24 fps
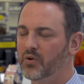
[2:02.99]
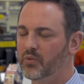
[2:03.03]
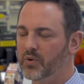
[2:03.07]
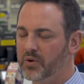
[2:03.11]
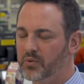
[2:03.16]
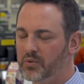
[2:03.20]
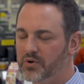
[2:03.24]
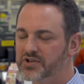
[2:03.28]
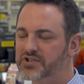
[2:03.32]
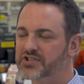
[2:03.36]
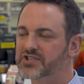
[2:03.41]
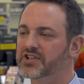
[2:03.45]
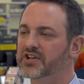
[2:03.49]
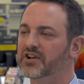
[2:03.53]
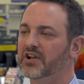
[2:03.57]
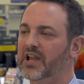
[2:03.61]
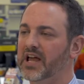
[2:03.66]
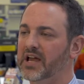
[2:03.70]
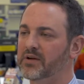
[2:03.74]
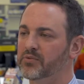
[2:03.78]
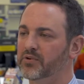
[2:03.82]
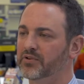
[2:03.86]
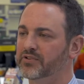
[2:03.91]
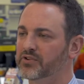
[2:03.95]
we were
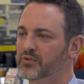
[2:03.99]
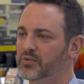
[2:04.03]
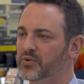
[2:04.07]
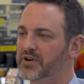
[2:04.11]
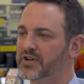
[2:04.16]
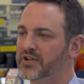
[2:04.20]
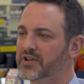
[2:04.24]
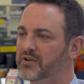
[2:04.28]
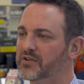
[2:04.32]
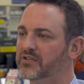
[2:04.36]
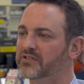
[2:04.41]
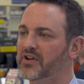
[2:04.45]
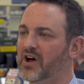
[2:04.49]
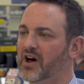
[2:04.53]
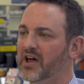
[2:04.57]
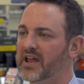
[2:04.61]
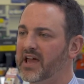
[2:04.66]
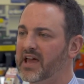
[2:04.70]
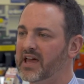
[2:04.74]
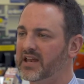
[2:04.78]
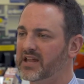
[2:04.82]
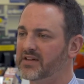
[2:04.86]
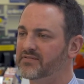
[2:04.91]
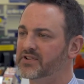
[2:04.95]
still able to reduce
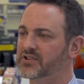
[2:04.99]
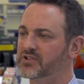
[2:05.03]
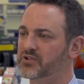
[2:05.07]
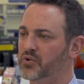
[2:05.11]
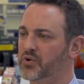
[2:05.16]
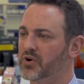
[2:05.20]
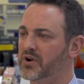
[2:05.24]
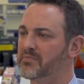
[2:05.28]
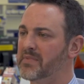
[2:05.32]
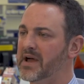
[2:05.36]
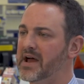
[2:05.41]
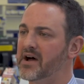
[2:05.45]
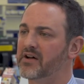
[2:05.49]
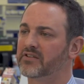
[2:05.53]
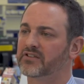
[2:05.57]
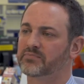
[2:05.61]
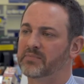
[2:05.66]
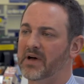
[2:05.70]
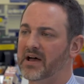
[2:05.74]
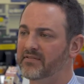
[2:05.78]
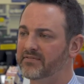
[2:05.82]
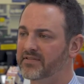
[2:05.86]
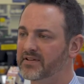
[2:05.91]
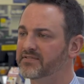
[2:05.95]
on-hand inventory amounts
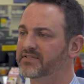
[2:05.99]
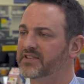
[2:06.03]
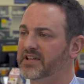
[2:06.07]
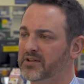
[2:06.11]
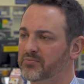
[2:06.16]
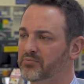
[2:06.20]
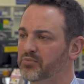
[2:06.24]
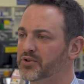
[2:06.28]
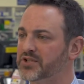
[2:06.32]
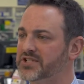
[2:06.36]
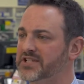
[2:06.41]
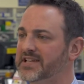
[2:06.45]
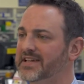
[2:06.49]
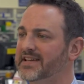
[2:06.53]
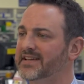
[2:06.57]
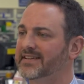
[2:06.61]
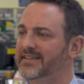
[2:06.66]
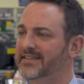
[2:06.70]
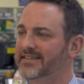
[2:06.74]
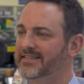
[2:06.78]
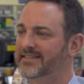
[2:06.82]
by 15%.